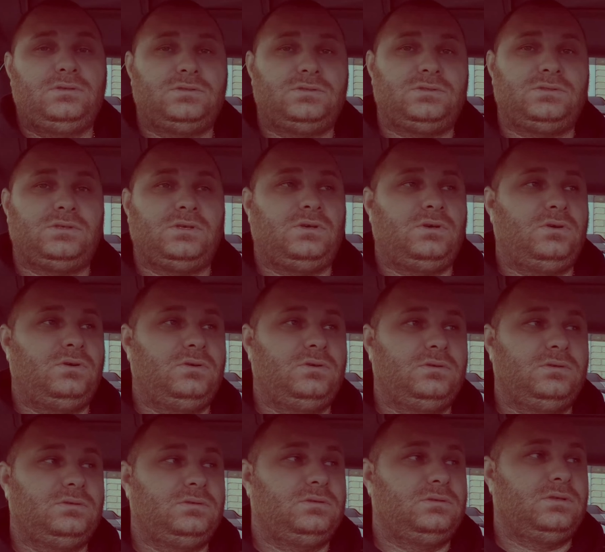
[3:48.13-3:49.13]
So
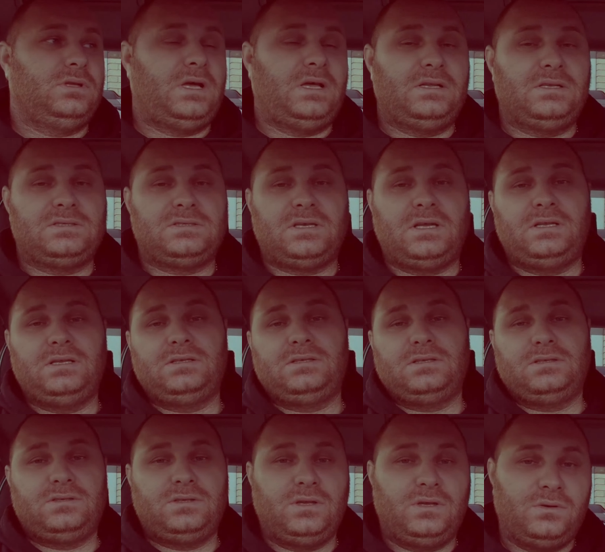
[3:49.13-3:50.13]
I decided
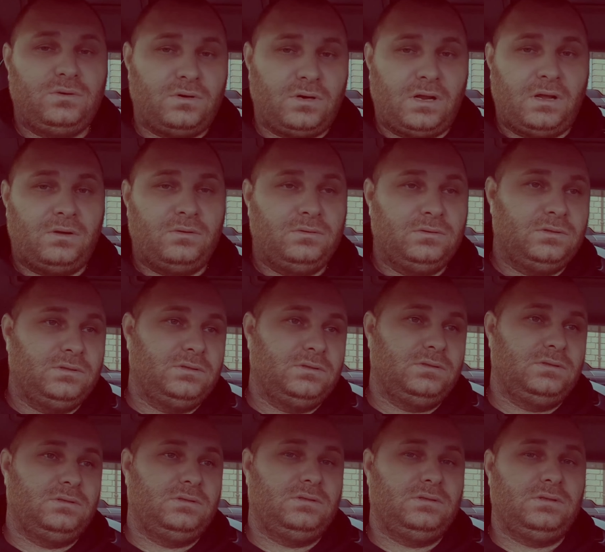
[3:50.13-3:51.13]
to turn around,
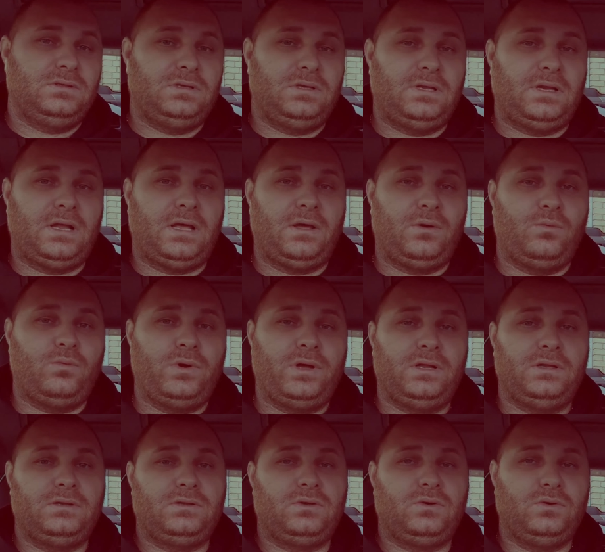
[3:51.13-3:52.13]
and I
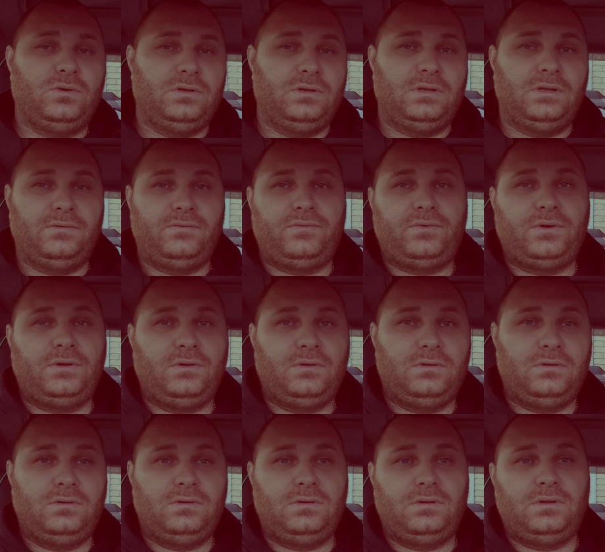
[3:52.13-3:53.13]
went on a
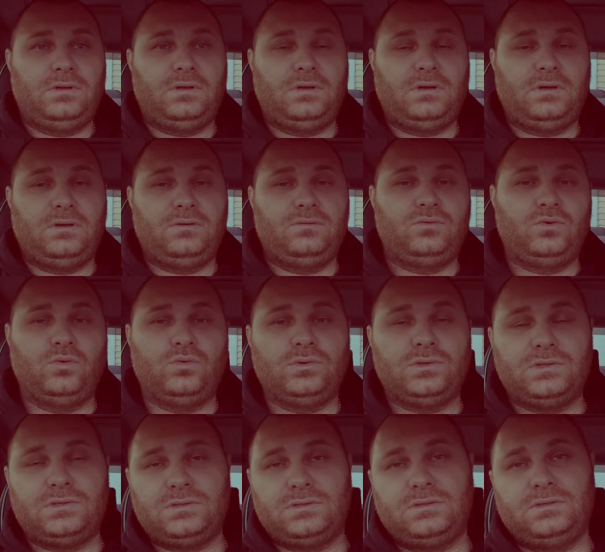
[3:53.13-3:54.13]
different uh,
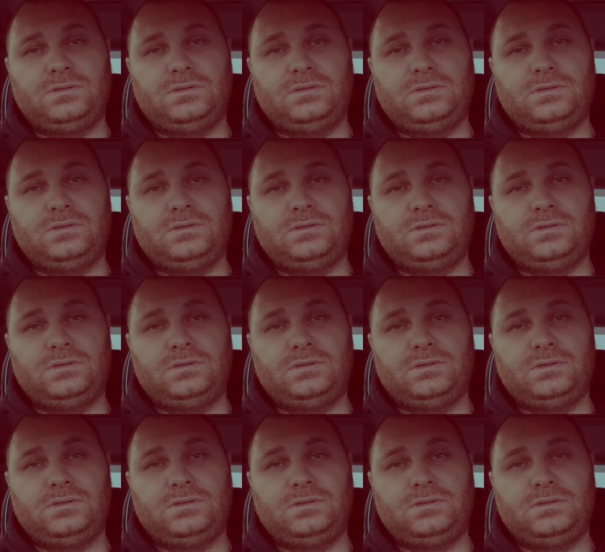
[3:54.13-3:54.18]
route.